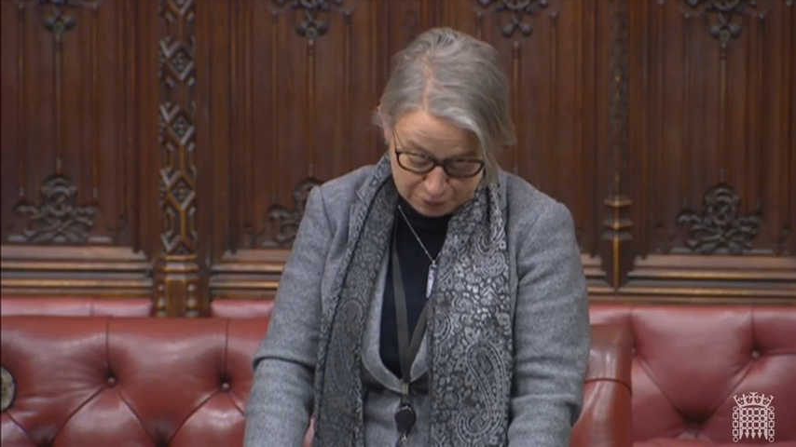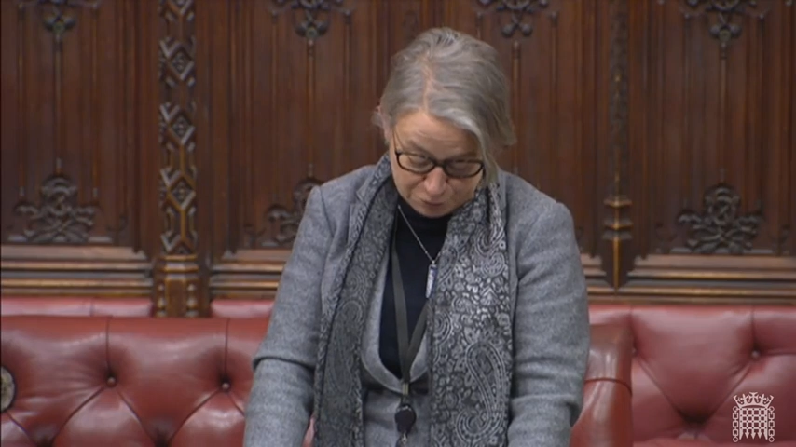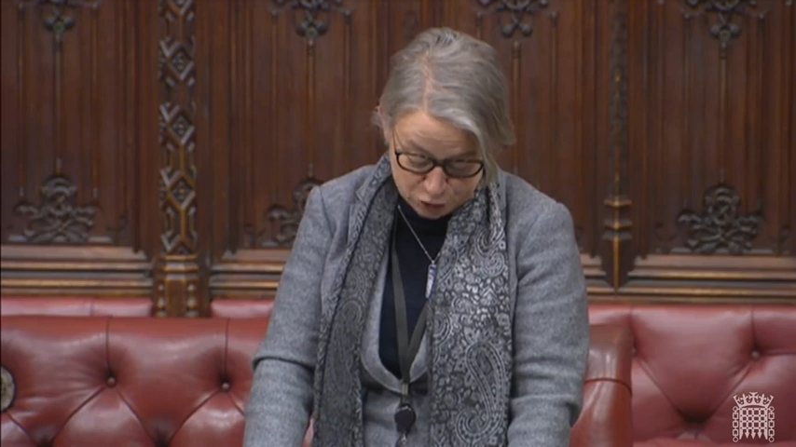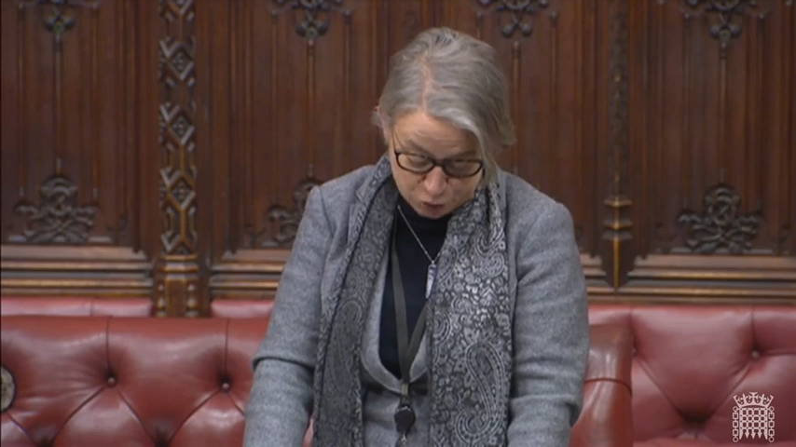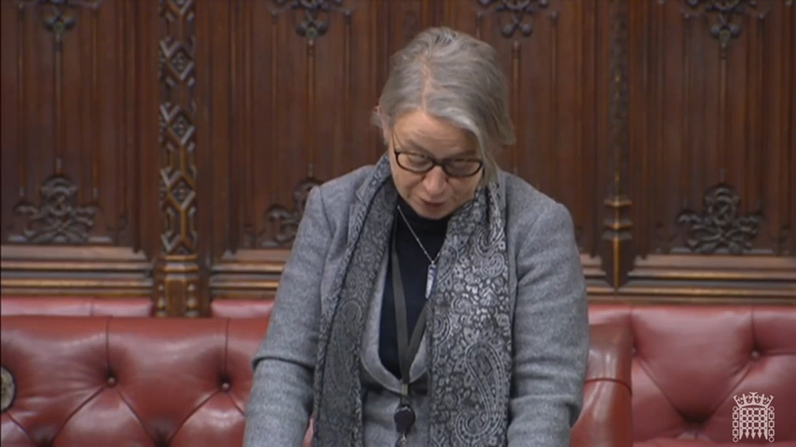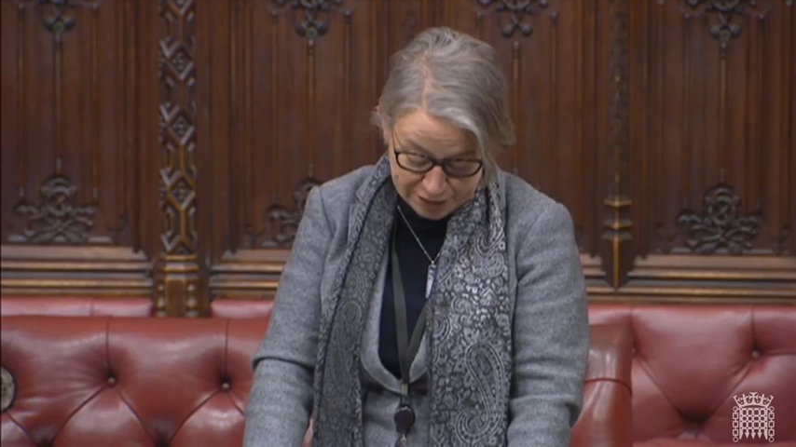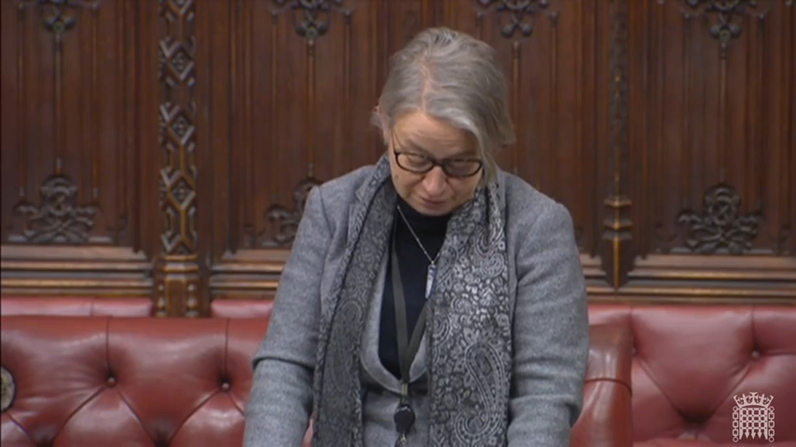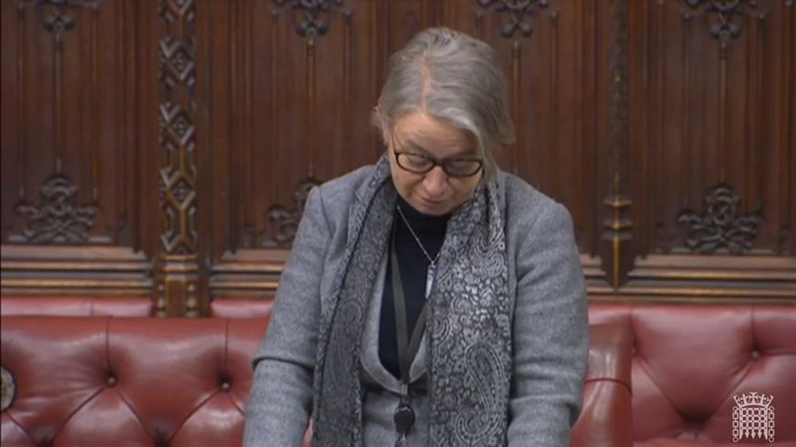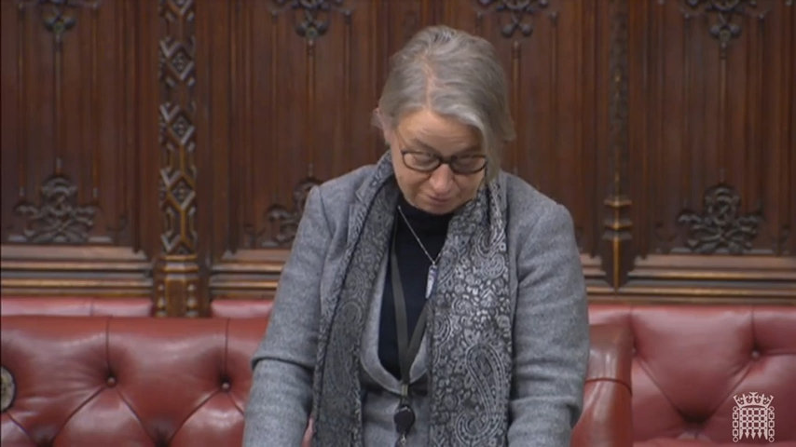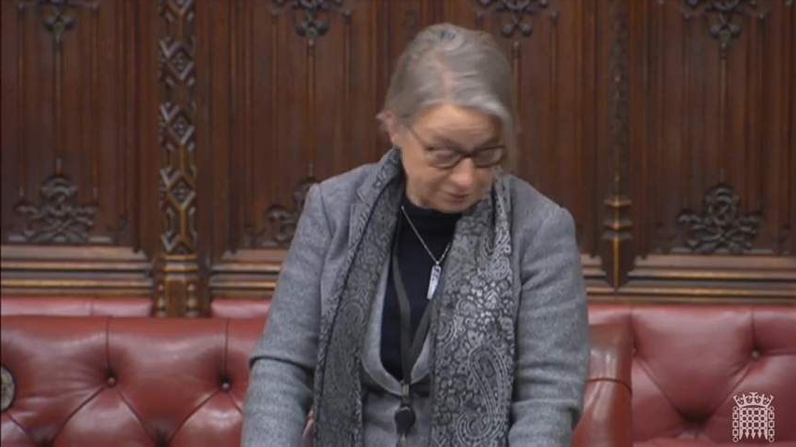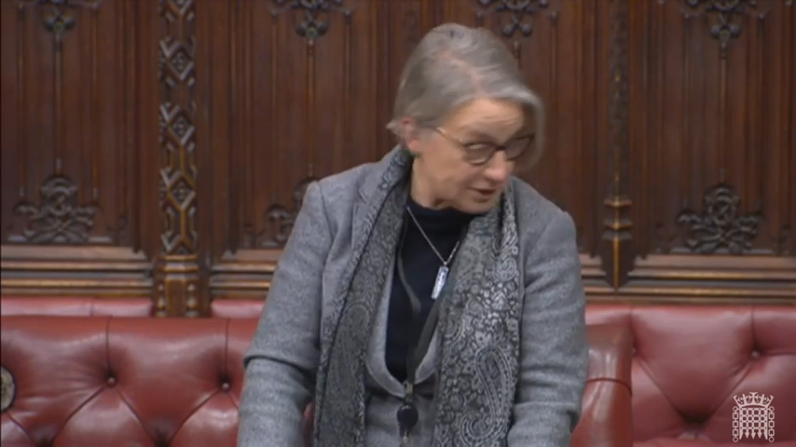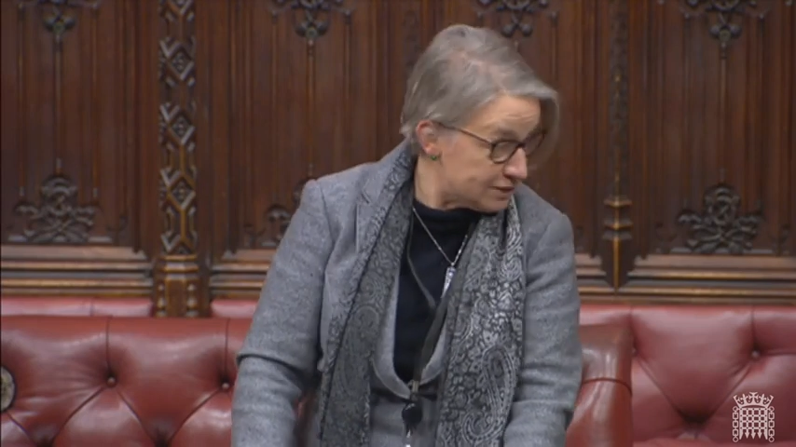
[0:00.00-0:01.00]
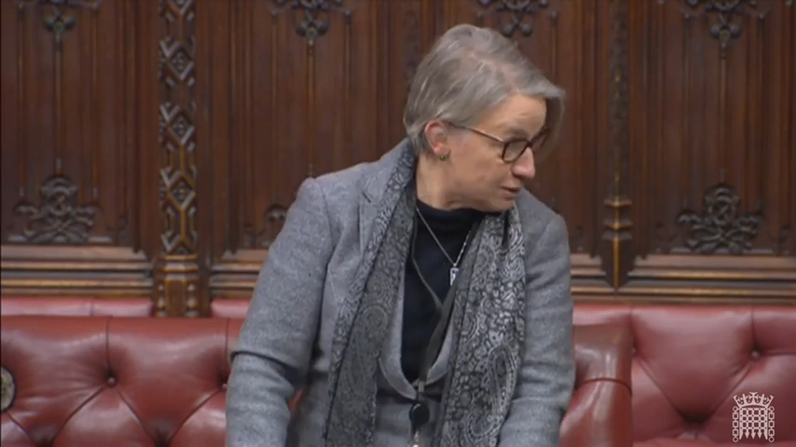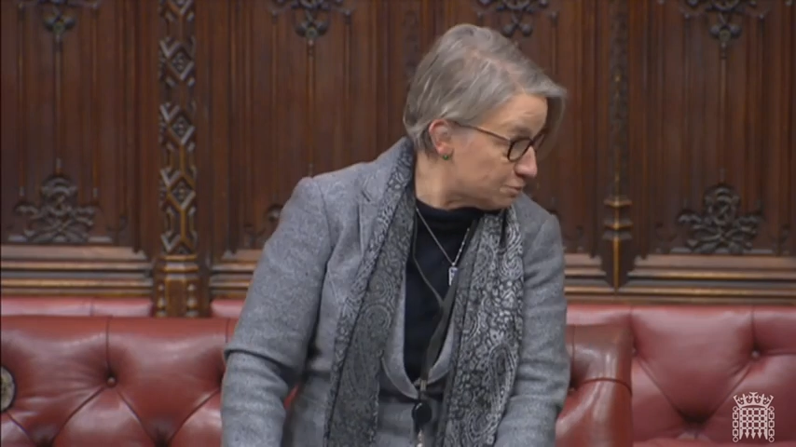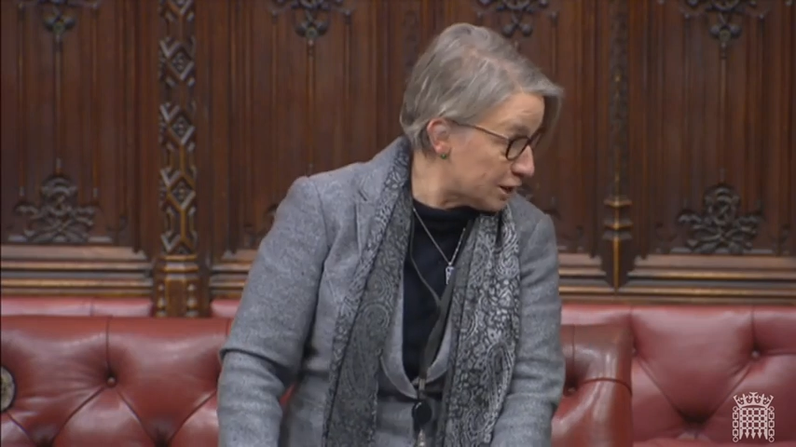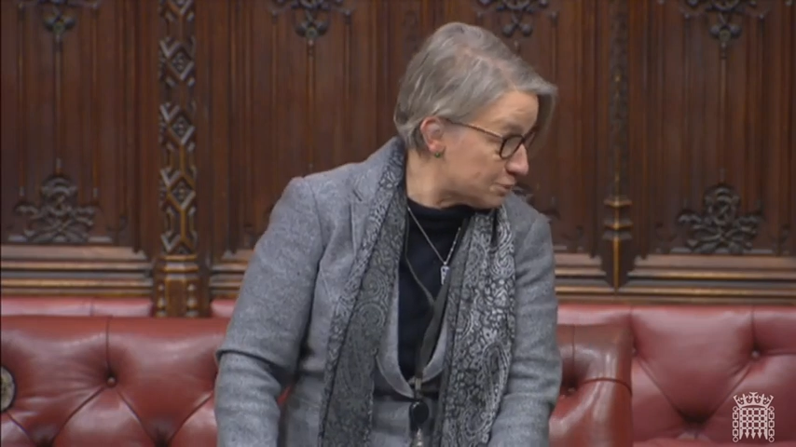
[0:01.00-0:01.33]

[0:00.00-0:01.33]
between, I think,